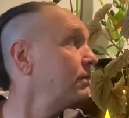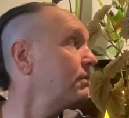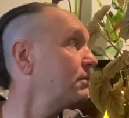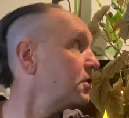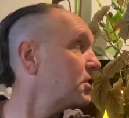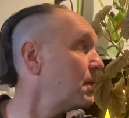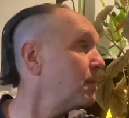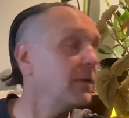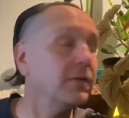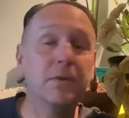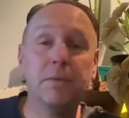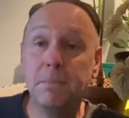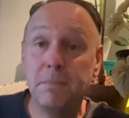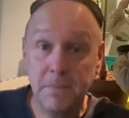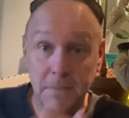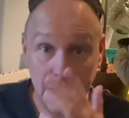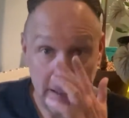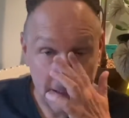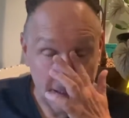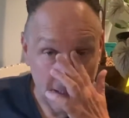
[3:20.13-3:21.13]
Some of them,
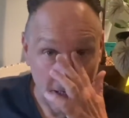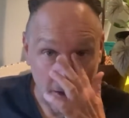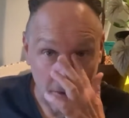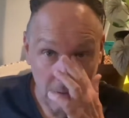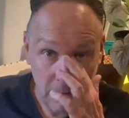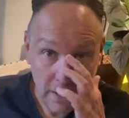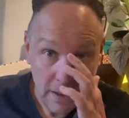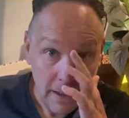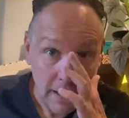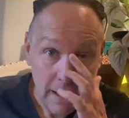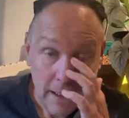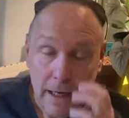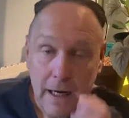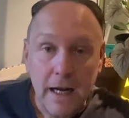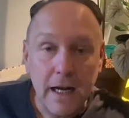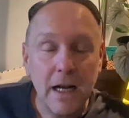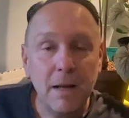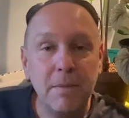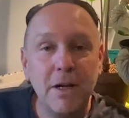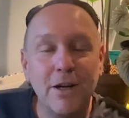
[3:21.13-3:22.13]
anyhow.
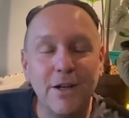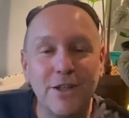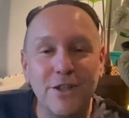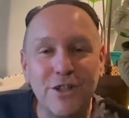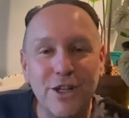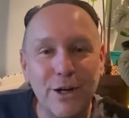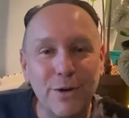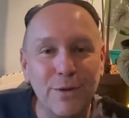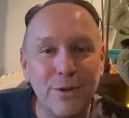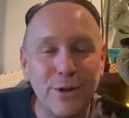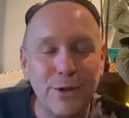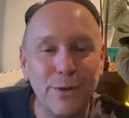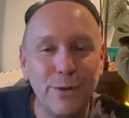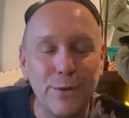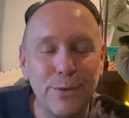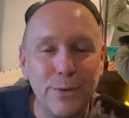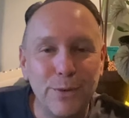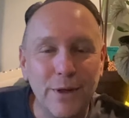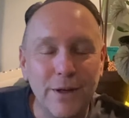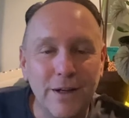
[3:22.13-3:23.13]
And I'm here to share with
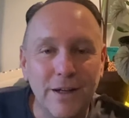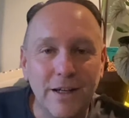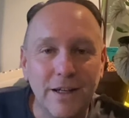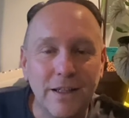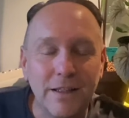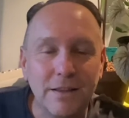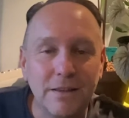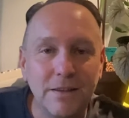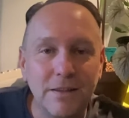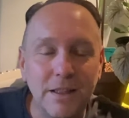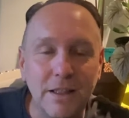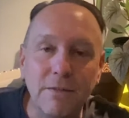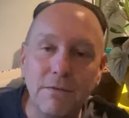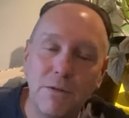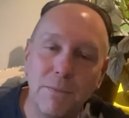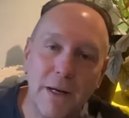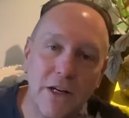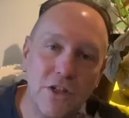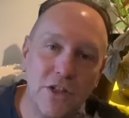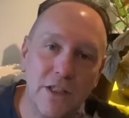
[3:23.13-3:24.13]
you the
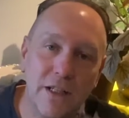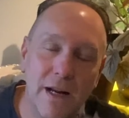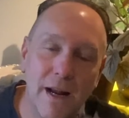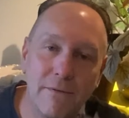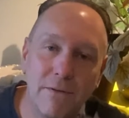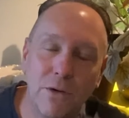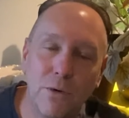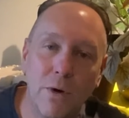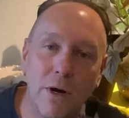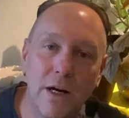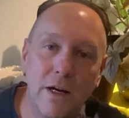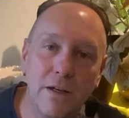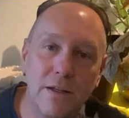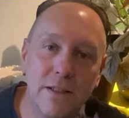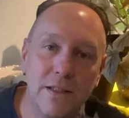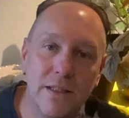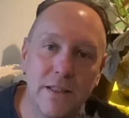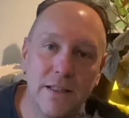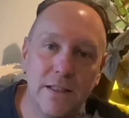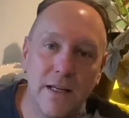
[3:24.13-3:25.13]
information that I've acquired
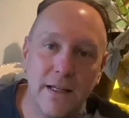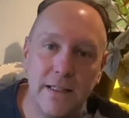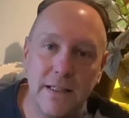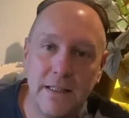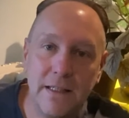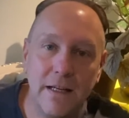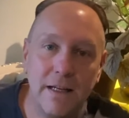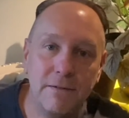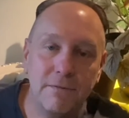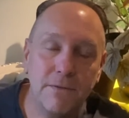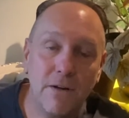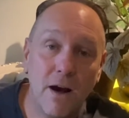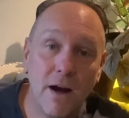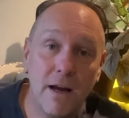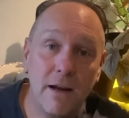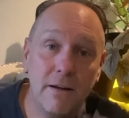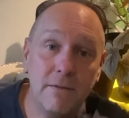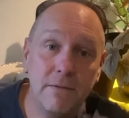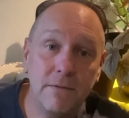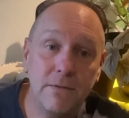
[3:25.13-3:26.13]
since
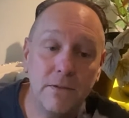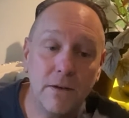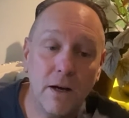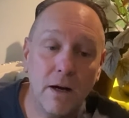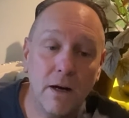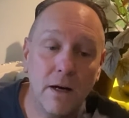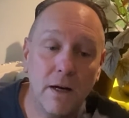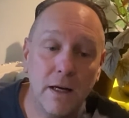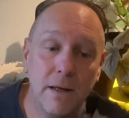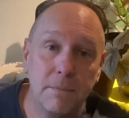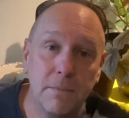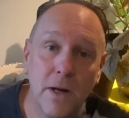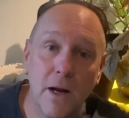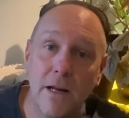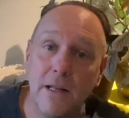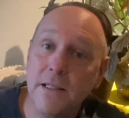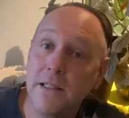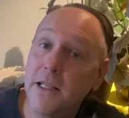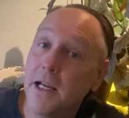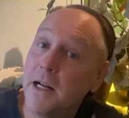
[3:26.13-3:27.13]
1985. I'm
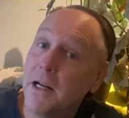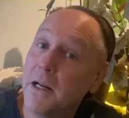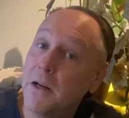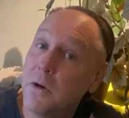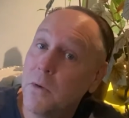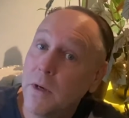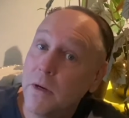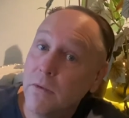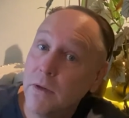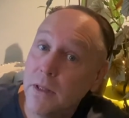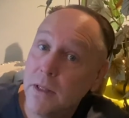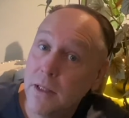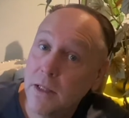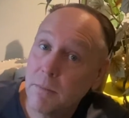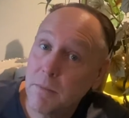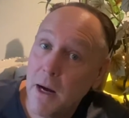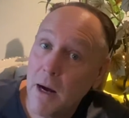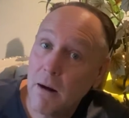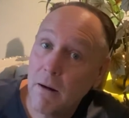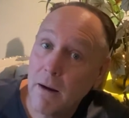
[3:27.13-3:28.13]
not saying I know everything
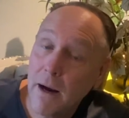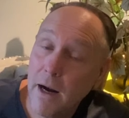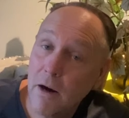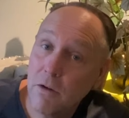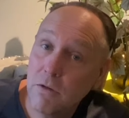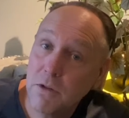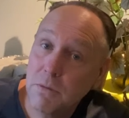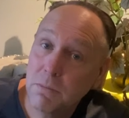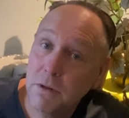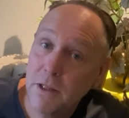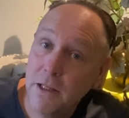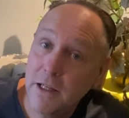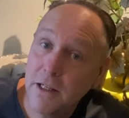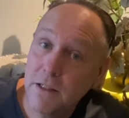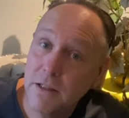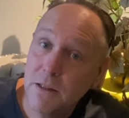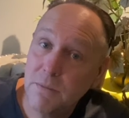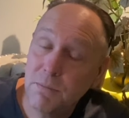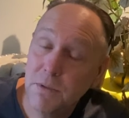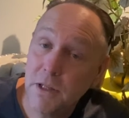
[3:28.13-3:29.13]
about house
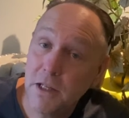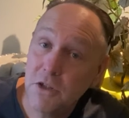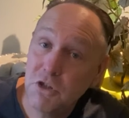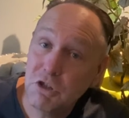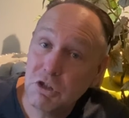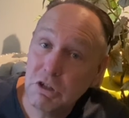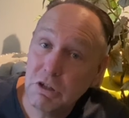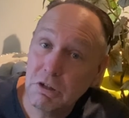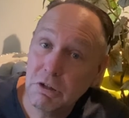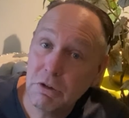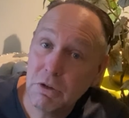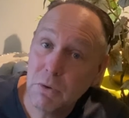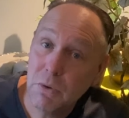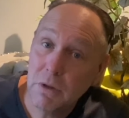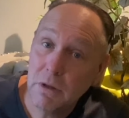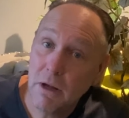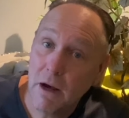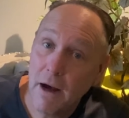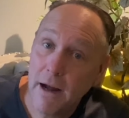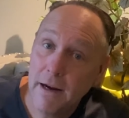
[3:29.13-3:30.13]
plants, but I sure know
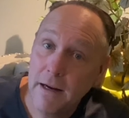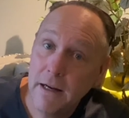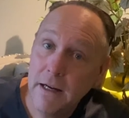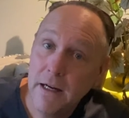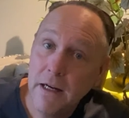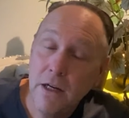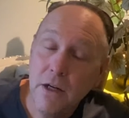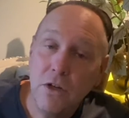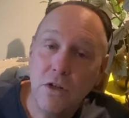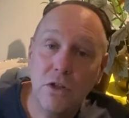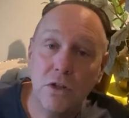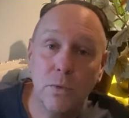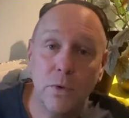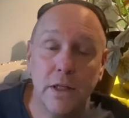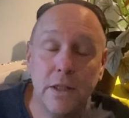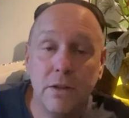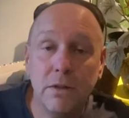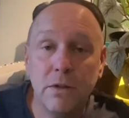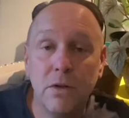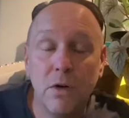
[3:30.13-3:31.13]
a lot. So what I
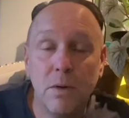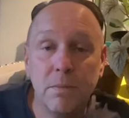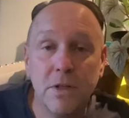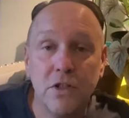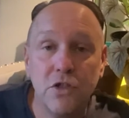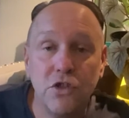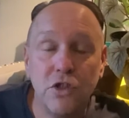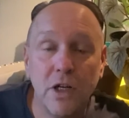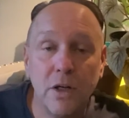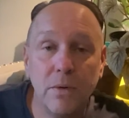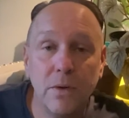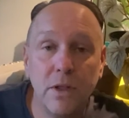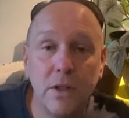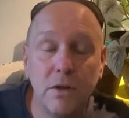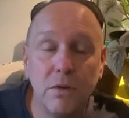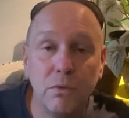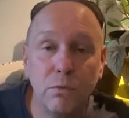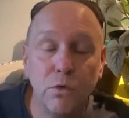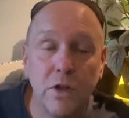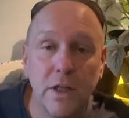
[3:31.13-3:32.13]
do know, I'm going to share with
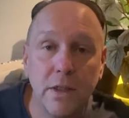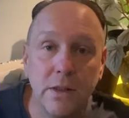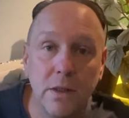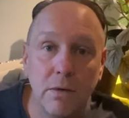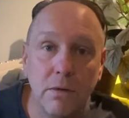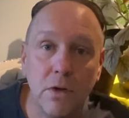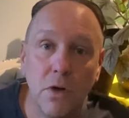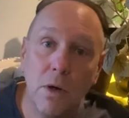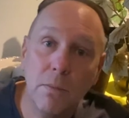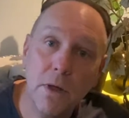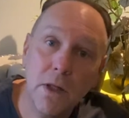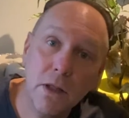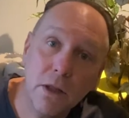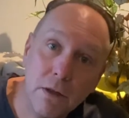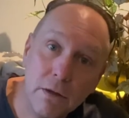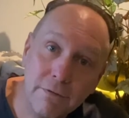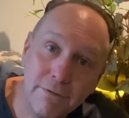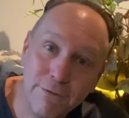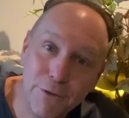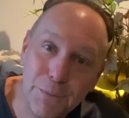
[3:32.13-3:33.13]
you, and what I don't know, I'm going to
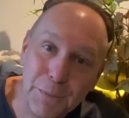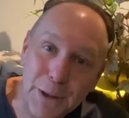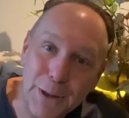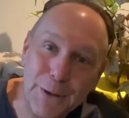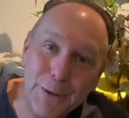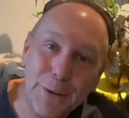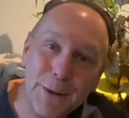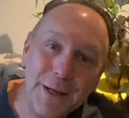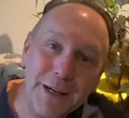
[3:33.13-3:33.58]
learn from you.